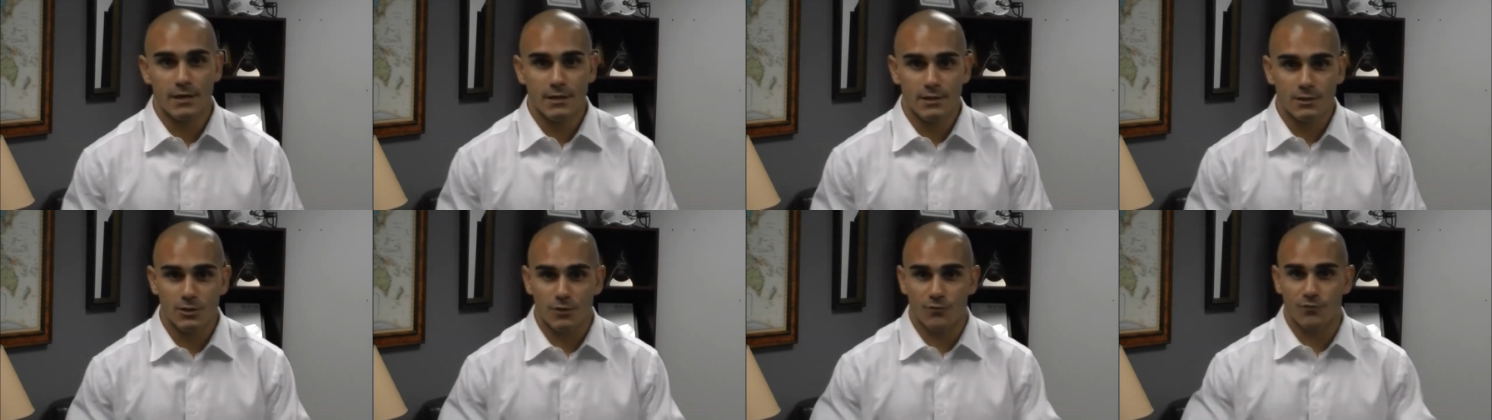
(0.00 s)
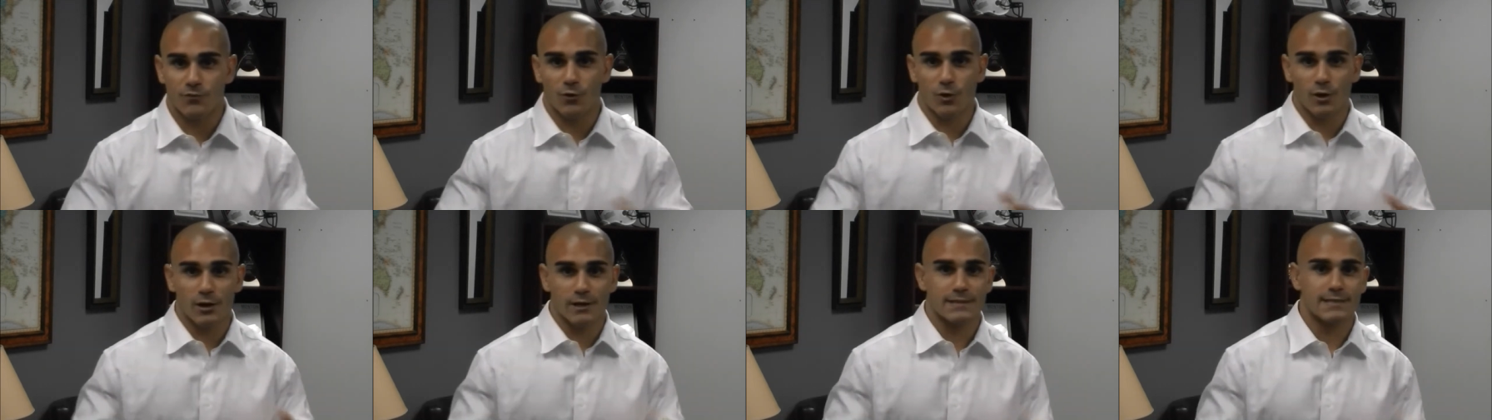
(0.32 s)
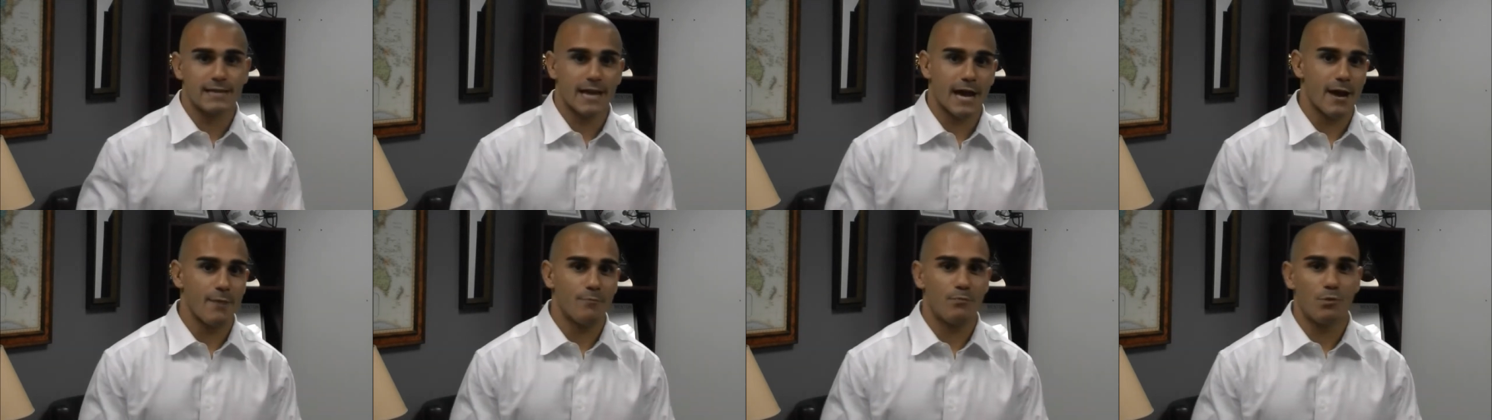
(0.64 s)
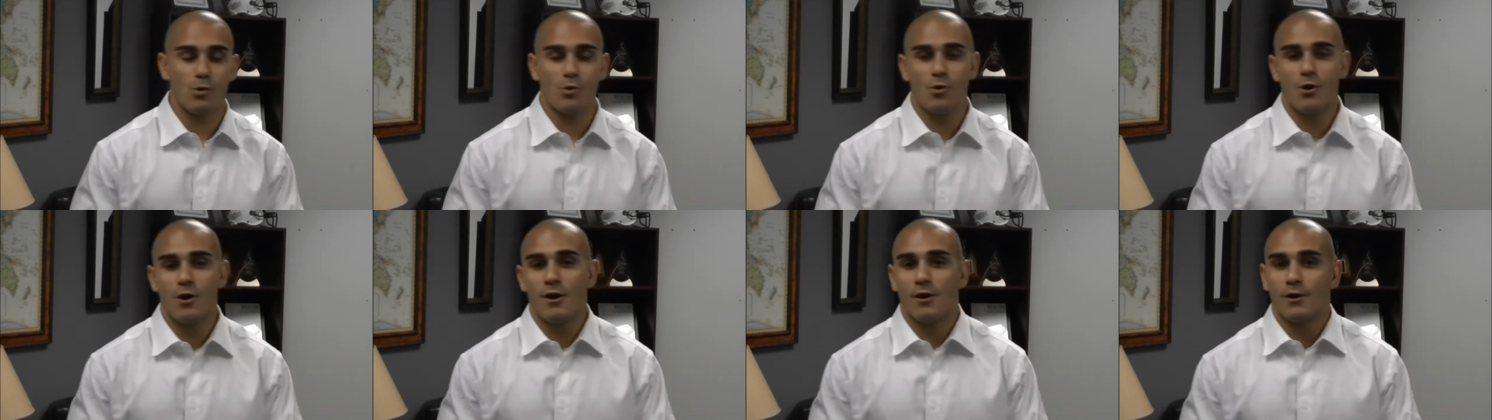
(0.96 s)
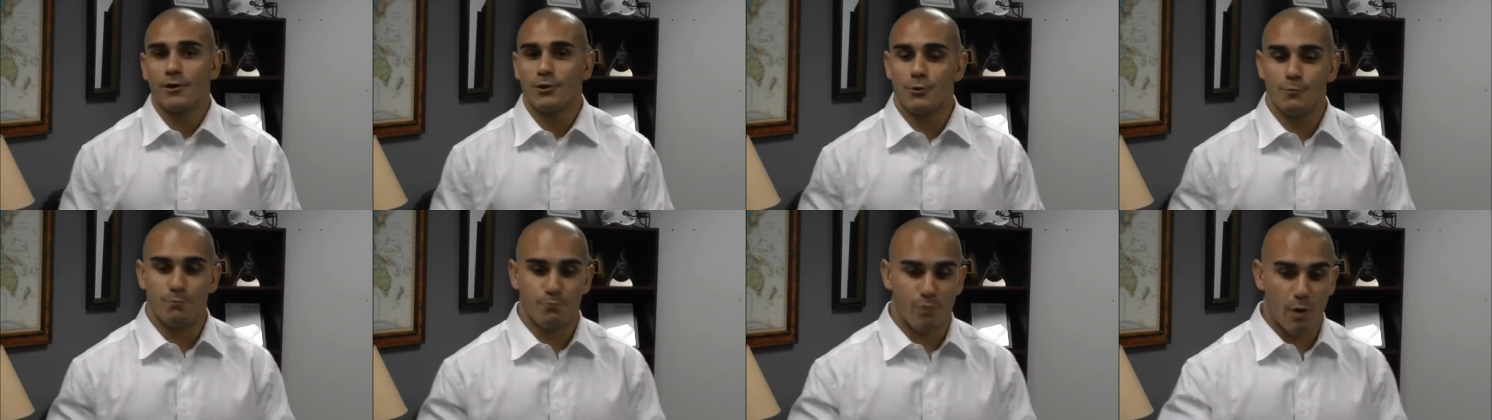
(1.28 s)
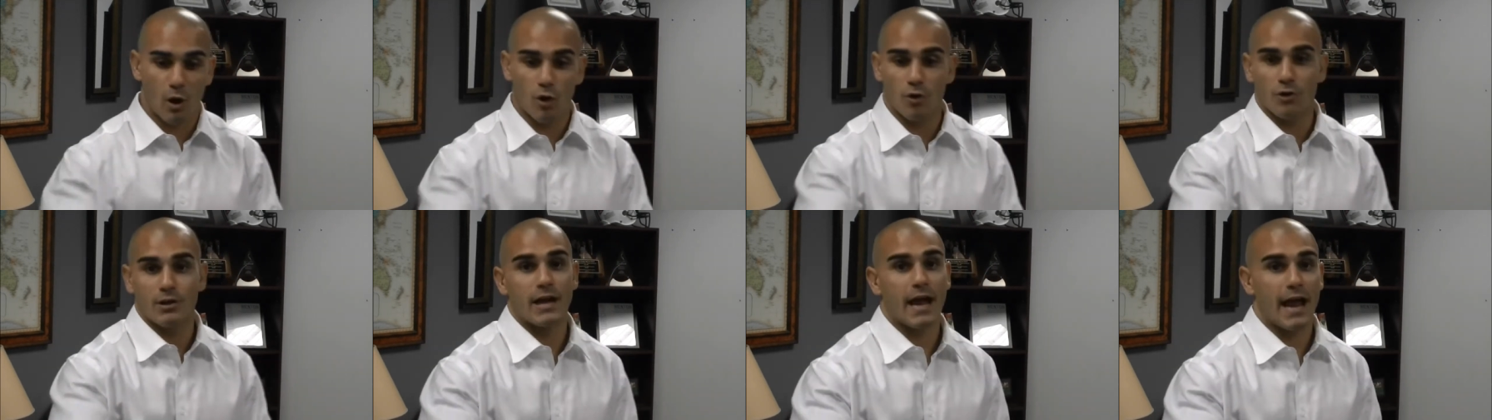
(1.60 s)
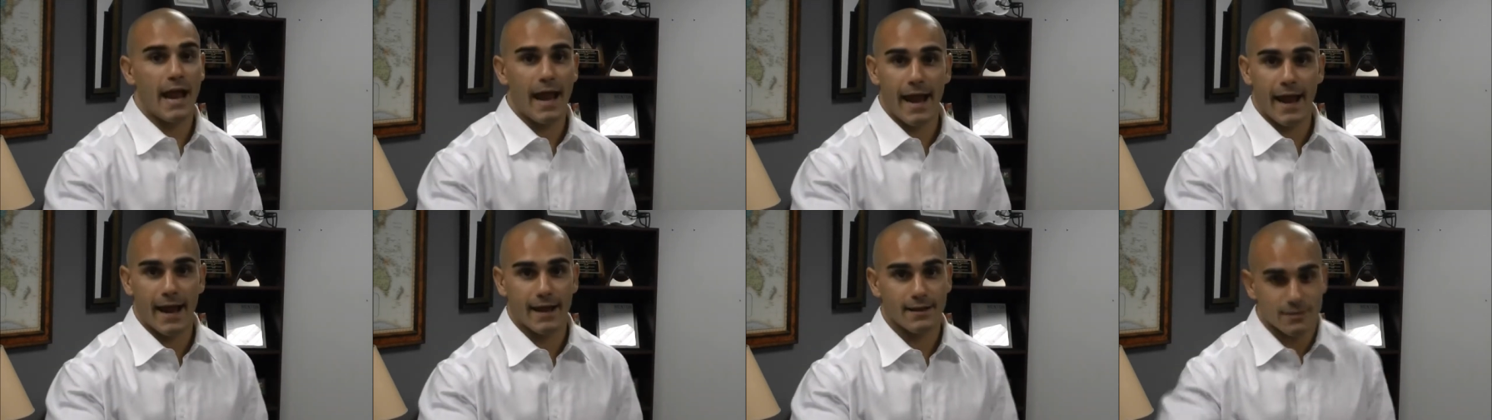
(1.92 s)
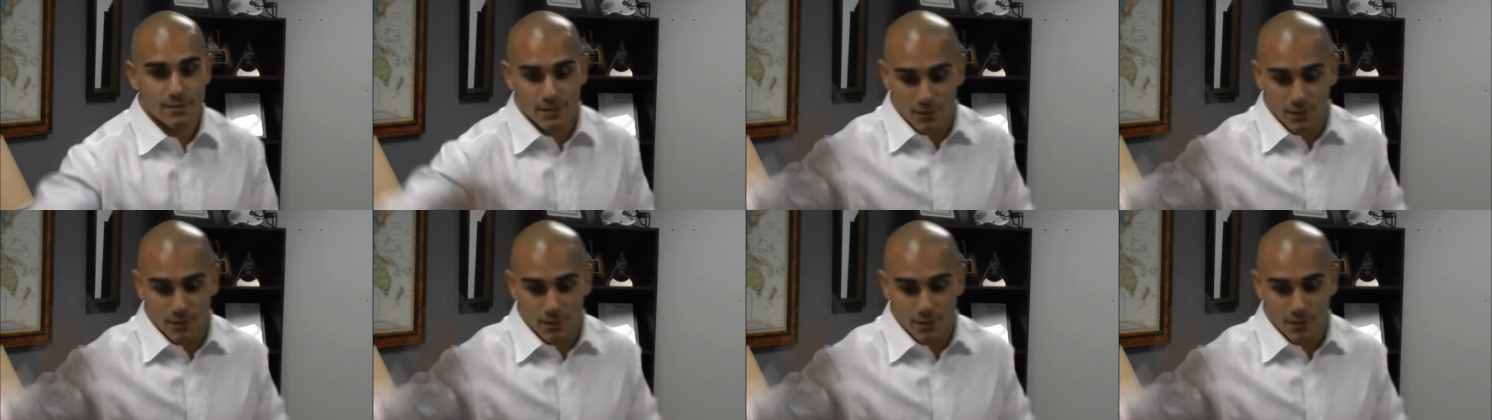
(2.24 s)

So for example, you burn your hand.